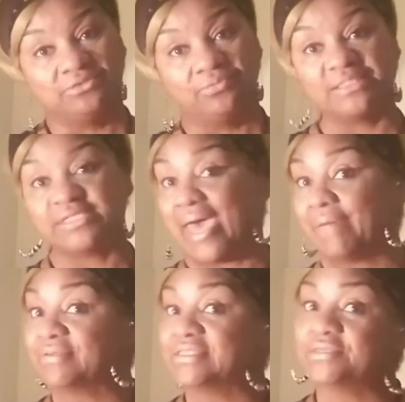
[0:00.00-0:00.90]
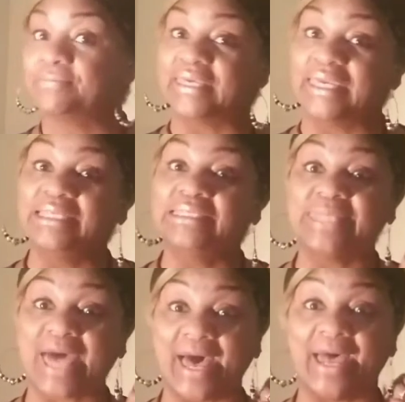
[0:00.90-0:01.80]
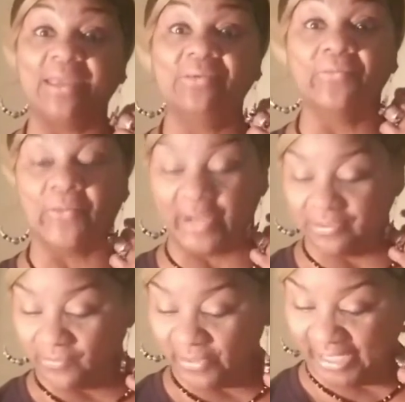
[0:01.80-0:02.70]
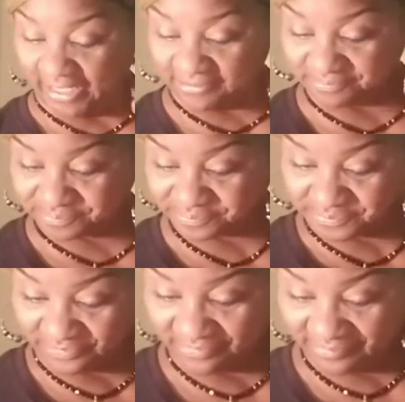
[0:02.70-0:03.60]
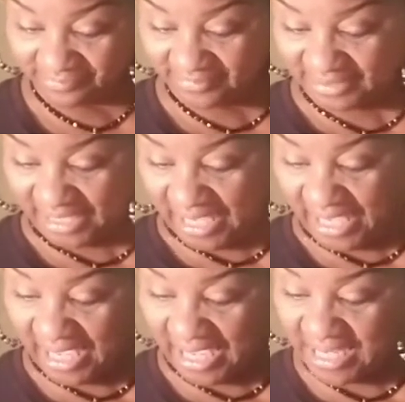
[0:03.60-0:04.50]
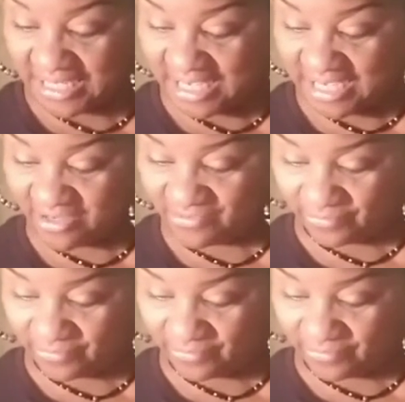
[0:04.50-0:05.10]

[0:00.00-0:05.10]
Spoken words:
which happened to be 9:11. And it